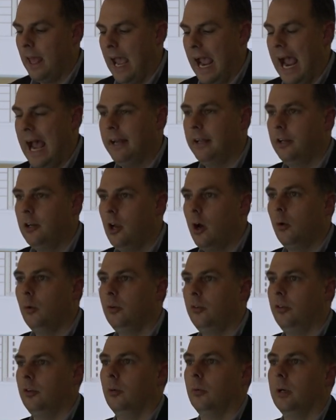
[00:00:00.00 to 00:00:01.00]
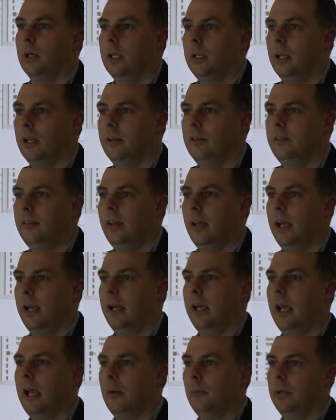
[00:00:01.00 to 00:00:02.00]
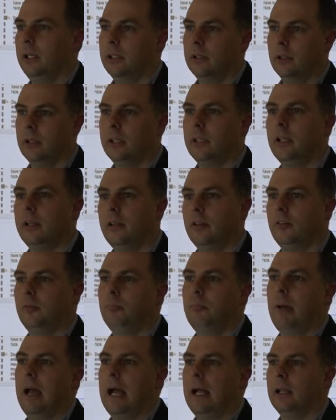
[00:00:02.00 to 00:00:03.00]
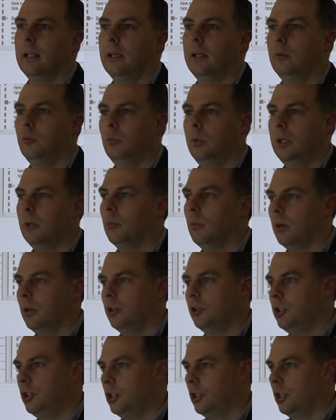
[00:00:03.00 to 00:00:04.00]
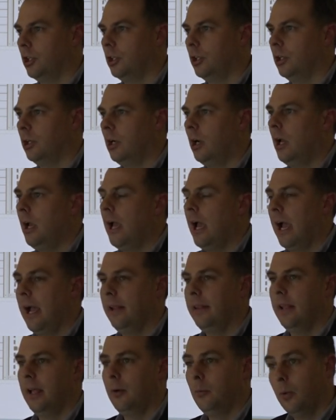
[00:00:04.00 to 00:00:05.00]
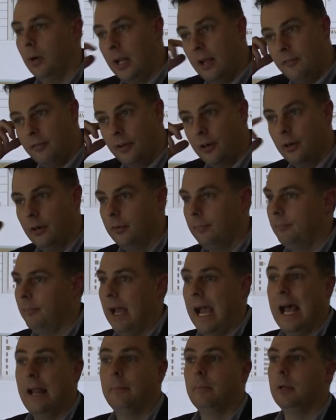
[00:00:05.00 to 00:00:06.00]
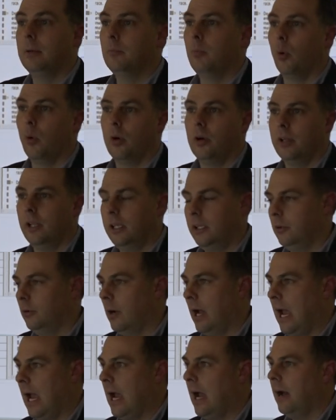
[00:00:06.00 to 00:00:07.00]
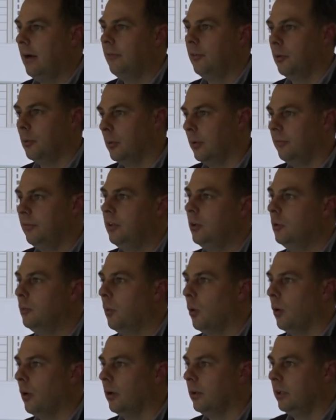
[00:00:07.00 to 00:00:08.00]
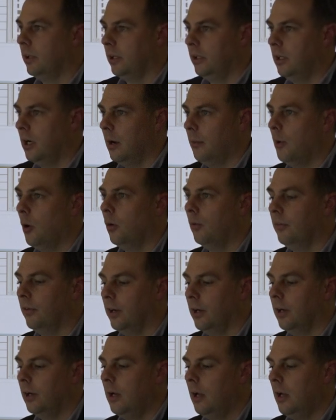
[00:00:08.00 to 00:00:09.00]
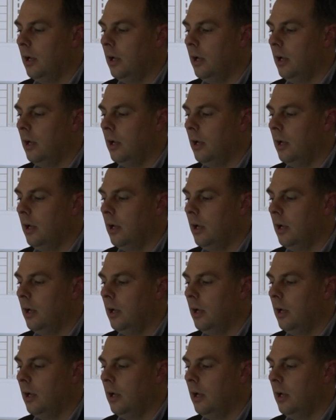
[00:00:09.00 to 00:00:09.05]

add a note to it and say, hey, we looked at this ballot, we weren't sure, and then whatever admin board that you have or review board could come over